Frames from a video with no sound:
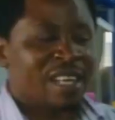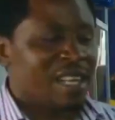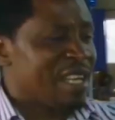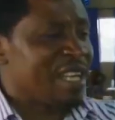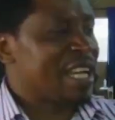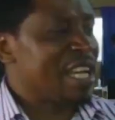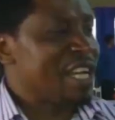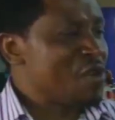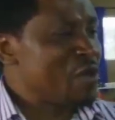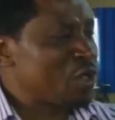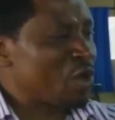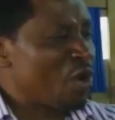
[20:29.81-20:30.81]
can
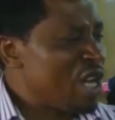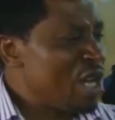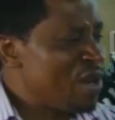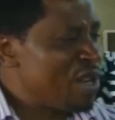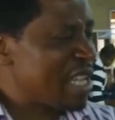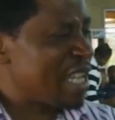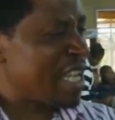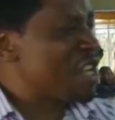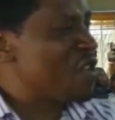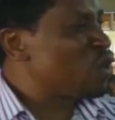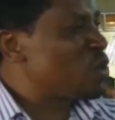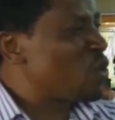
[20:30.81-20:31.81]
use oil, he can
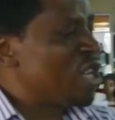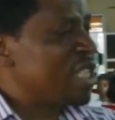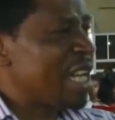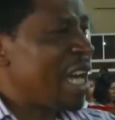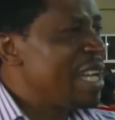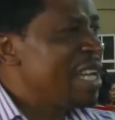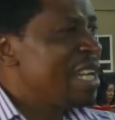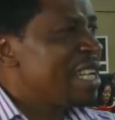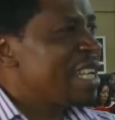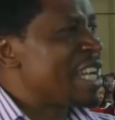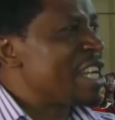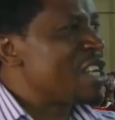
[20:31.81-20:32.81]
use water, he
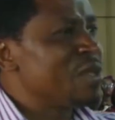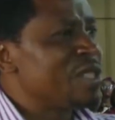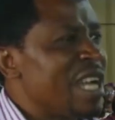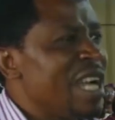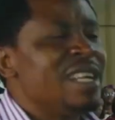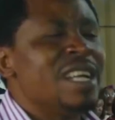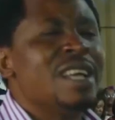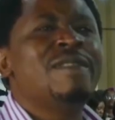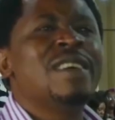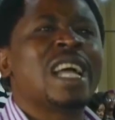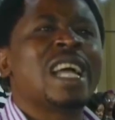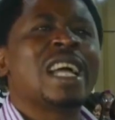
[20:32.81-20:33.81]
can use even
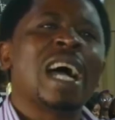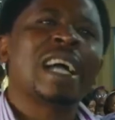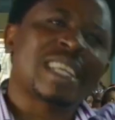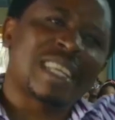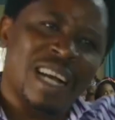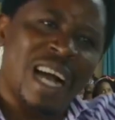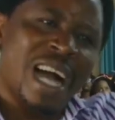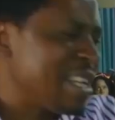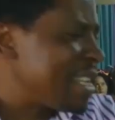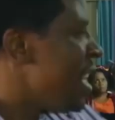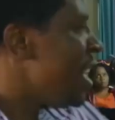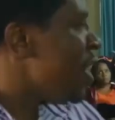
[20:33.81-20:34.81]
a hanky.
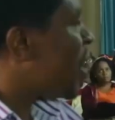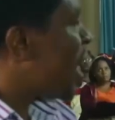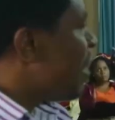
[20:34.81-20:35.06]
You can